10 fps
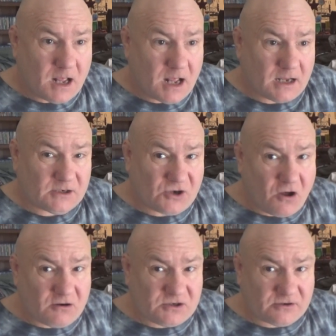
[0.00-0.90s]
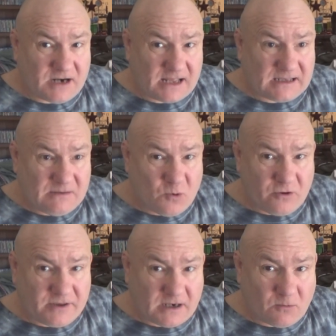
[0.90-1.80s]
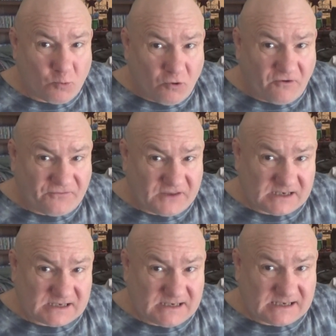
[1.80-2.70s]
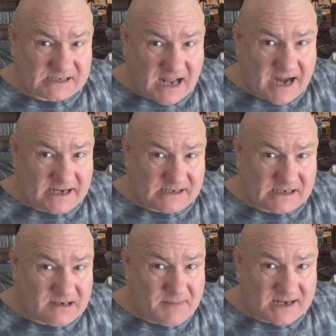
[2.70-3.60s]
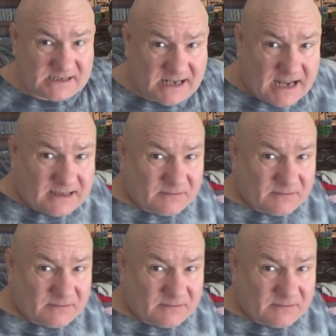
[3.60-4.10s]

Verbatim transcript: Uh, dogs are nothing more than a wolf that's decided to domesticate